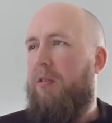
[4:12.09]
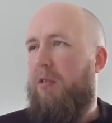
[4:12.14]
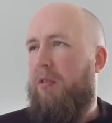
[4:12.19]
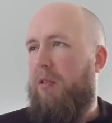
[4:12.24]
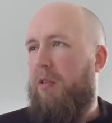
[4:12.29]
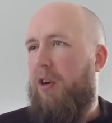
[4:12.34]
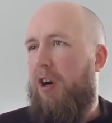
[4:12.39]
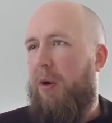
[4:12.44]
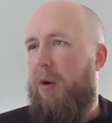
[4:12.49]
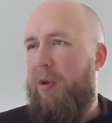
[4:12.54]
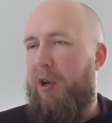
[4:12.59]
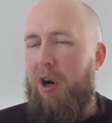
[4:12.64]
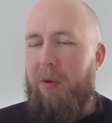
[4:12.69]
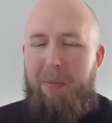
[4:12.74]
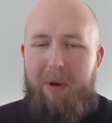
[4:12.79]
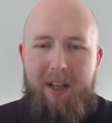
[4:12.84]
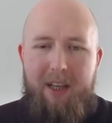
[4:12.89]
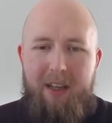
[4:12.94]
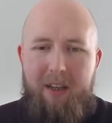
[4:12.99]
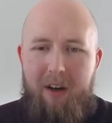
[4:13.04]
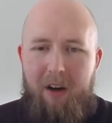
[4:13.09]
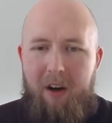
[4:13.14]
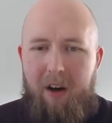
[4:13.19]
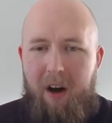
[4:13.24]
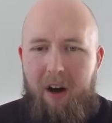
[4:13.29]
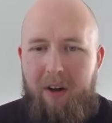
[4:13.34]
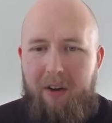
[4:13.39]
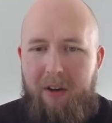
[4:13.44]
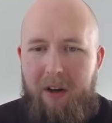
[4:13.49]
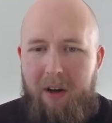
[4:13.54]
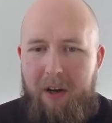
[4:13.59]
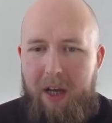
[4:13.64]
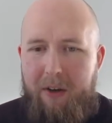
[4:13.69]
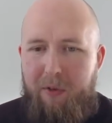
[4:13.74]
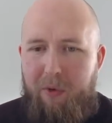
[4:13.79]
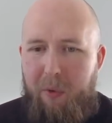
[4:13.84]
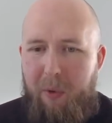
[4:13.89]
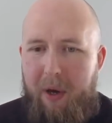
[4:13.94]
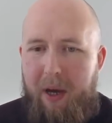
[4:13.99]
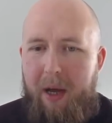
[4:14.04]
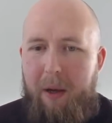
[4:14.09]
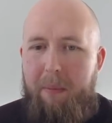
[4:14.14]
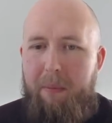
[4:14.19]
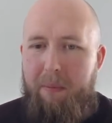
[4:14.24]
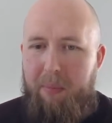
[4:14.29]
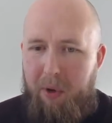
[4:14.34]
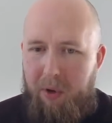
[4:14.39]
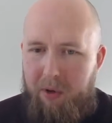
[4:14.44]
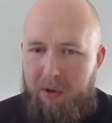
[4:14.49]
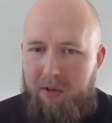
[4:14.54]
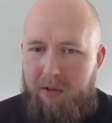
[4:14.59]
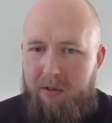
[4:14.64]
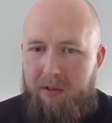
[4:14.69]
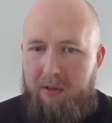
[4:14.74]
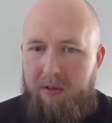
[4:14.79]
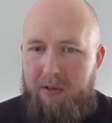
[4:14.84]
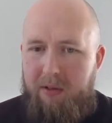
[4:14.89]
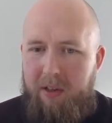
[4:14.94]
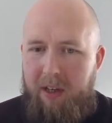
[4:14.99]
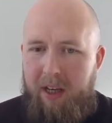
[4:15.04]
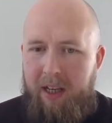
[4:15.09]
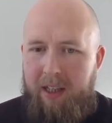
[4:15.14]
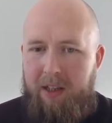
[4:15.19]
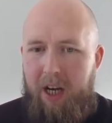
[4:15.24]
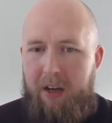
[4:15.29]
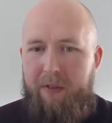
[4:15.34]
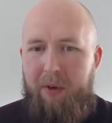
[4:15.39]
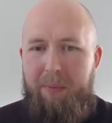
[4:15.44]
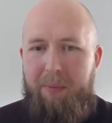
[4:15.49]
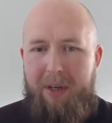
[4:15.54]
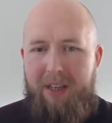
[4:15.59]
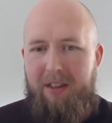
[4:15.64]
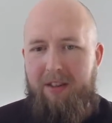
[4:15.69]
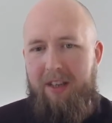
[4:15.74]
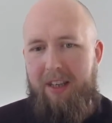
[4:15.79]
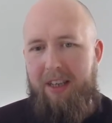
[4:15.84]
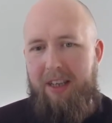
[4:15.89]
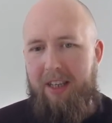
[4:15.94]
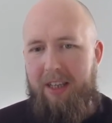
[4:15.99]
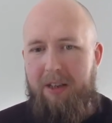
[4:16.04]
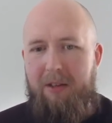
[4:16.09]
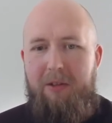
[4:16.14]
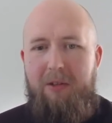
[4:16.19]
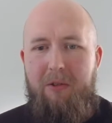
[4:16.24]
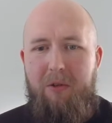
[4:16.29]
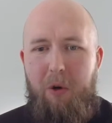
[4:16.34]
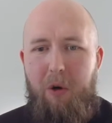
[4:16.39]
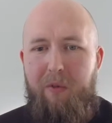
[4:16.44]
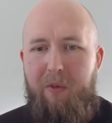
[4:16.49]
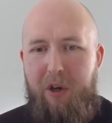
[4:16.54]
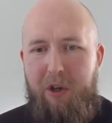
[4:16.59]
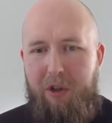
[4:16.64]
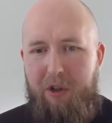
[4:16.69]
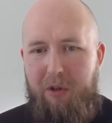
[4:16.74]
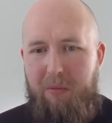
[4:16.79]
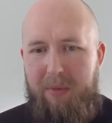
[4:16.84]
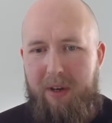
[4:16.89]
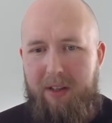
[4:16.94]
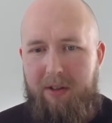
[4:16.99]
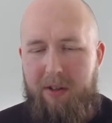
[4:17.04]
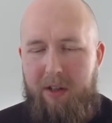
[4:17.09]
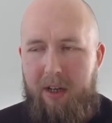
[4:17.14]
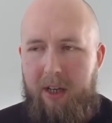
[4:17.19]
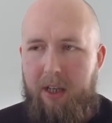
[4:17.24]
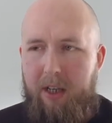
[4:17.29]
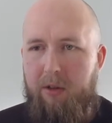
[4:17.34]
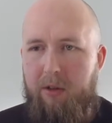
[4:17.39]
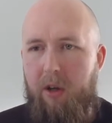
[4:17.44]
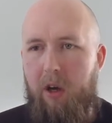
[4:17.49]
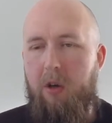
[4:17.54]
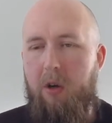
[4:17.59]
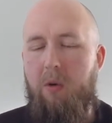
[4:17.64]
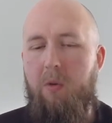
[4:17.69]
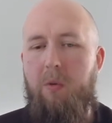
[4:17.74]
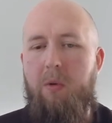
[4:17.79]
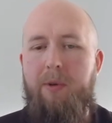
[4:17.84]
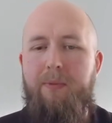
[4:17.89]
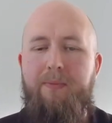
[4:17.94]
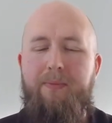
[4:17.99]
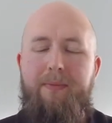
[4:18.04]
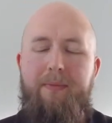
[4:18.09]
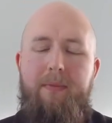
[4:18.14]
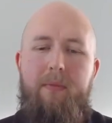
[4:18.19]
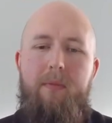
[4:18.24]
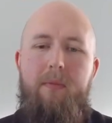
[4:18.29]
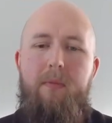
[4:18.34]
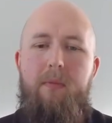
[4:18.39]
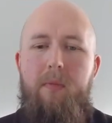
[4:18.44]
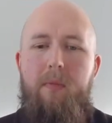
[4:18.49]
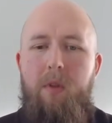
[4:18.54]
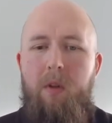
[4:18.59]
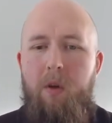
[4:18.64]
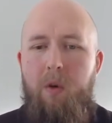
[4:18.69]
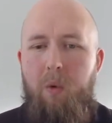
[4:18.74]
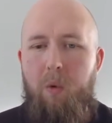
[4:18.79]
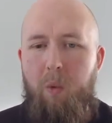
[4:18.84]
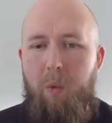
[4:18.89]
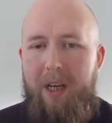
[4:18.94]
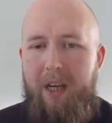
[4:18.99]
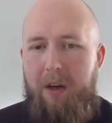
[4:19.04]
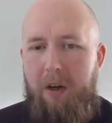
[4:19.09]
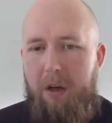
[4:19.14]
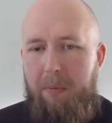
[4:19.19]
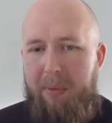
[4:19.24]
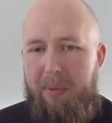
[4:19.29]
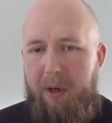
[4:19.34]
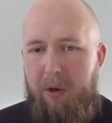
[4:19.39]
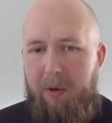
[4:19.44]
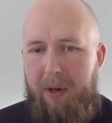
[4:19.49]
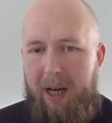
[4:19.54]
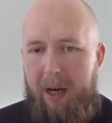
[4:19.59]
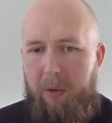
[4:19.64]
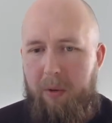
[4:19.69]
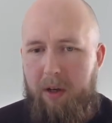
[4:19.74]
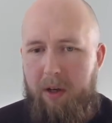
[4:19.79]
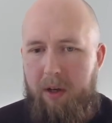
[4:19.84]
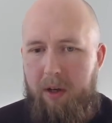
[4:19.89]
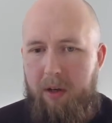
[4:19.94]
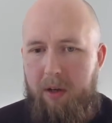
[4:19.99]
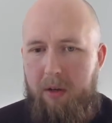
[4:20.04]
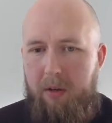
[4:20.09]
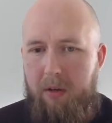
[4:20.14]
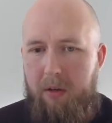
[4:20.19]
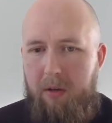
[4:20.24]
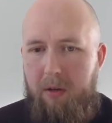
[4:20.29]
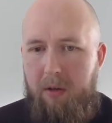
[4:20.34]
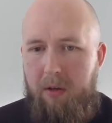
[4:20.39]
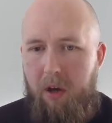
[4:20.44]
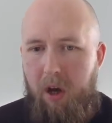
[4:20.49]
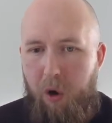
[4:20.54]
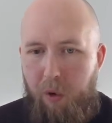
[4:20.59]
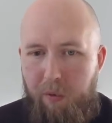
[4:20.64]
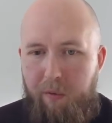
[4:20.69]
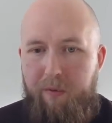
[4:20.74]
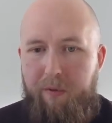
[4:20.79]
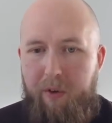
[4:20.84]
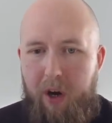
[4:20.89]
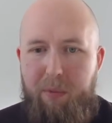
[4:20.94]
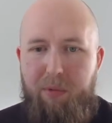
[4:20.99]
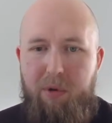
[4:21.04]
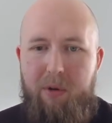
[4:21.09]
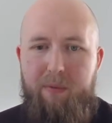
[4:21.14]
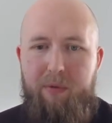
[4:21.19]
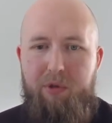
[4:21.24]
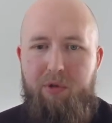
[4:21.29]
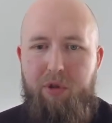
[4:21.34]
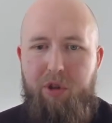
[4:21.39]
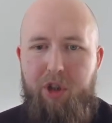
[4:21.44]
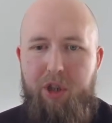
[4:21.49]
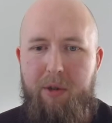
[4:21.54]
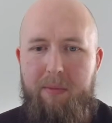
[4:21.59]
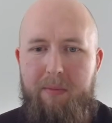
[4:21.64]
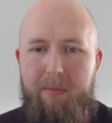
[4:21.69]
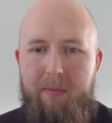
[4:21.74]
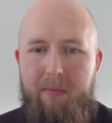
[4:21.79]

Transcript: not a monopoly on everywhere, but it's either BT or Virgin, basically. So we're going to build our own fibre infrastructure,